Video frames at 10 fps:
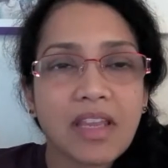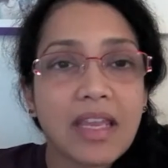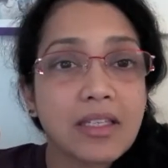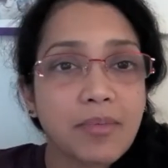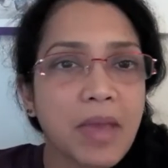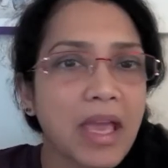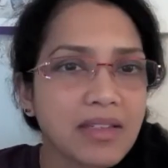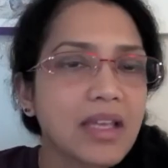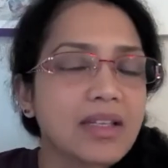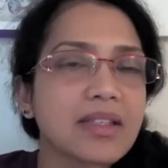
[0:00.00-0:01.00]

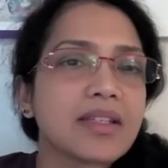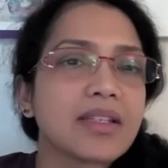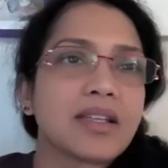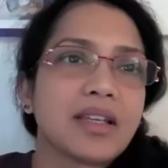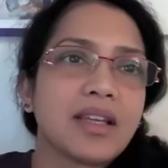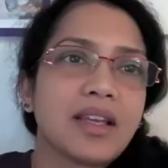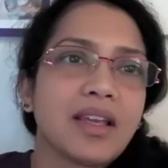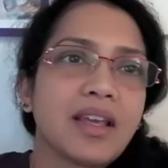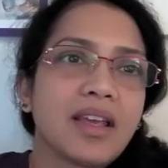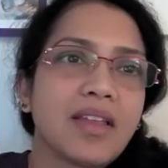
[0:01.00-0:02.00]
independent
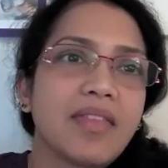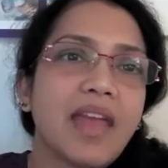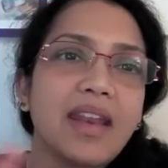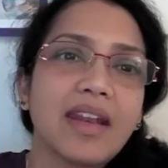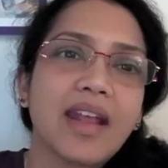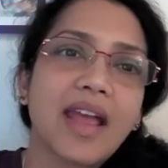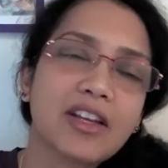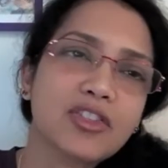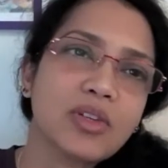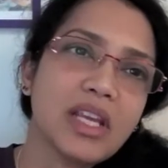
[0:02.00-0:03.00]
than it
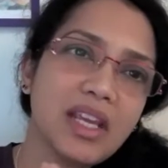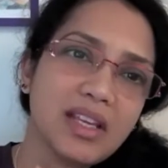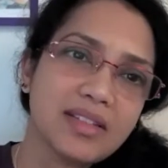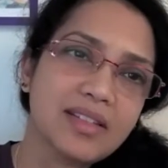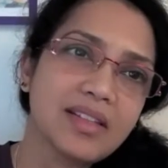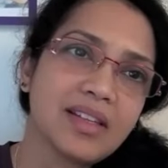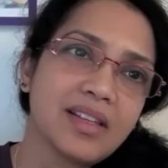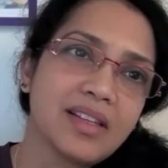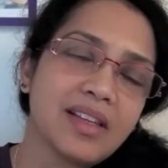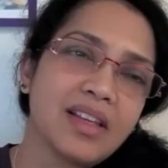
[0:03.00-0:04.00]
actually is.
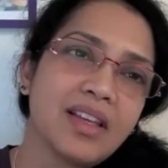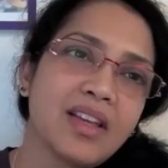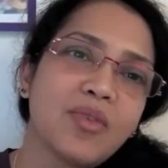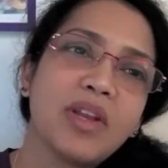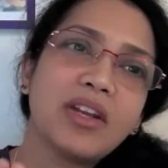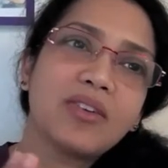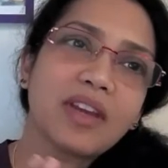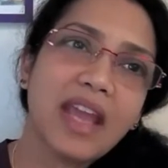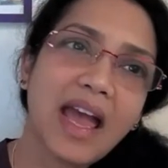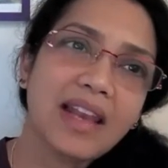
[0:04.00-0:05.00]
When in
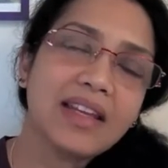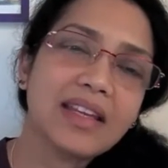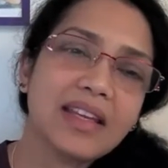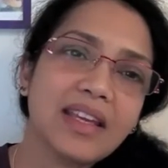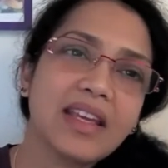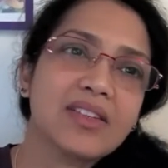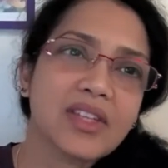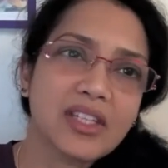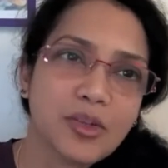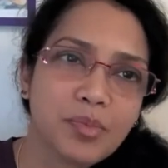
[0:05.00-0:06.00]
reality, it
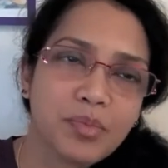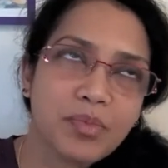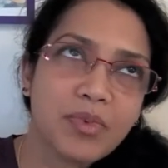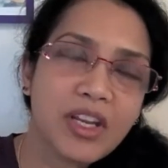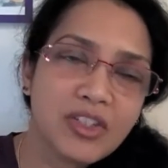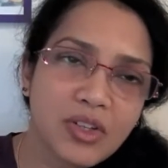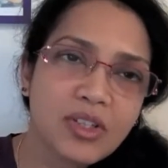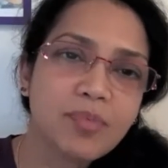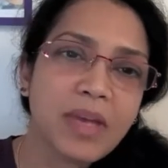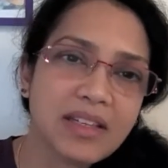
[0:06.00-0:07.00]
is
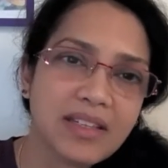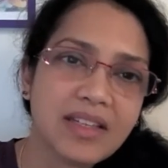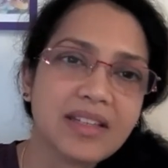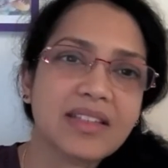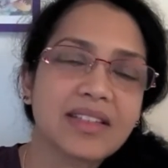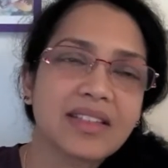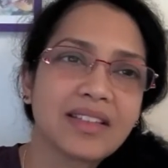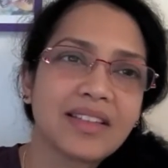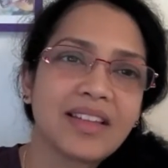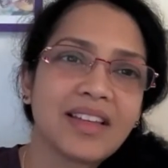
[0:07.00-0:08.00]
interdependent,
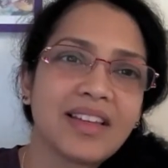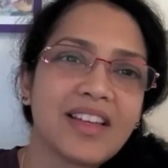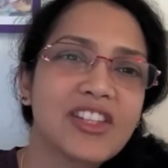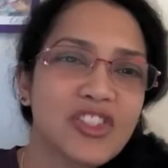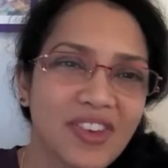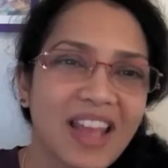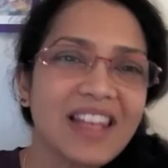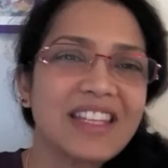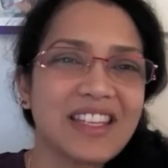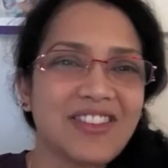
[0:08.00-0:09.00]
it's
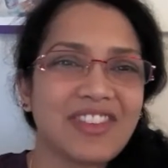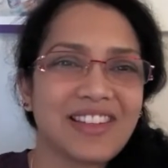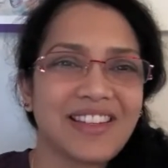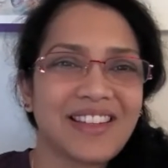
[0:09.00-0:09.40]
relative,